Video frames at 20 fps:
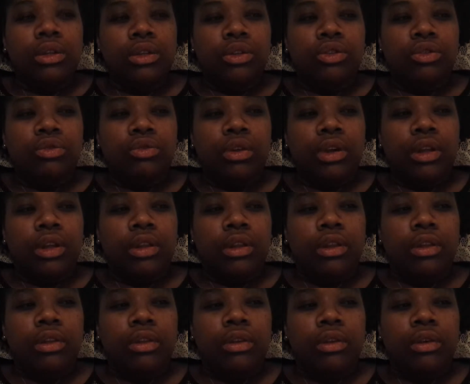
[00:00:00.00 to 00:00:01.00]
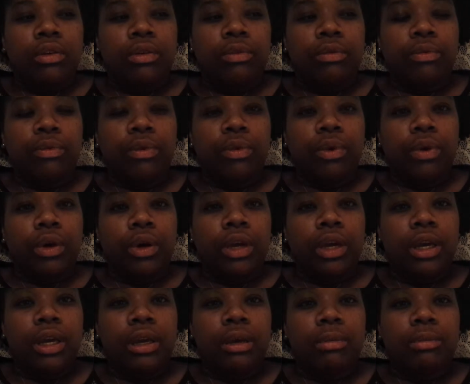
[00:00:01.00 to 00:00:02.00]
the strength for
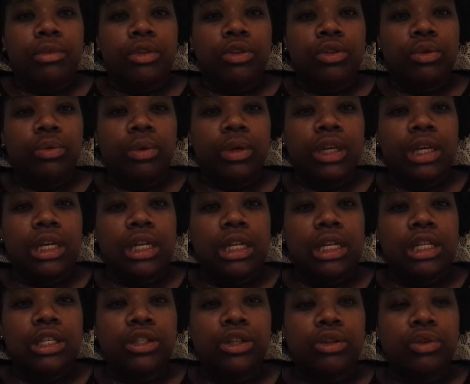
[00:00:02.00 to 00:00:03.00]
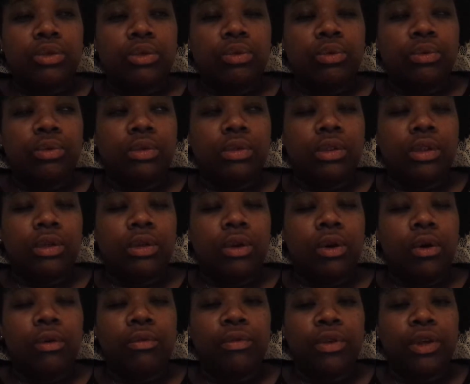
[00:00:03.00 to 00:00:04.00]
him to do what he needs to do to
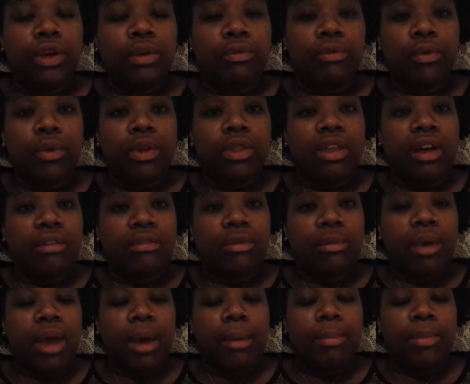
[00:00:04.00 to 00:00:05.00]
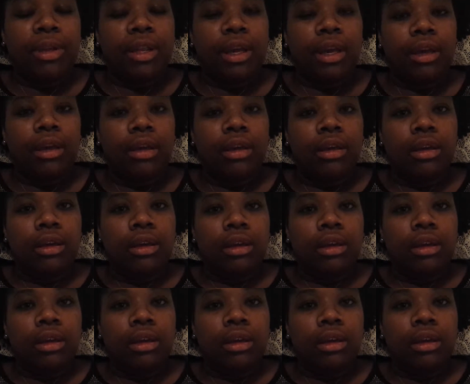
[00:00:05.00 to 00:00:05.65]
hopefully avoid that from happening.